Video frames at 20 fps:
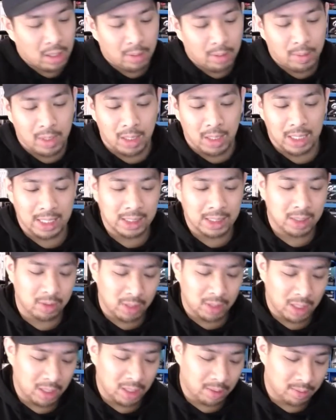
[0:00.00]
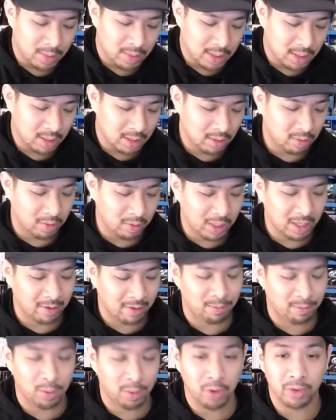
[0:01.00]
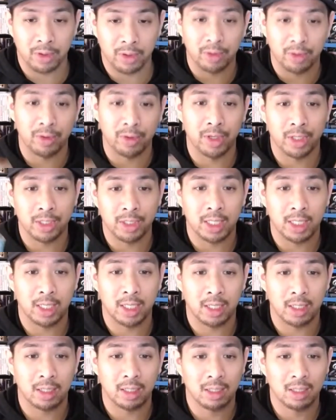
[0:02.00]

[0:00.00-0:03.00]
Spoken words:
The last two games, we have both Lunars here.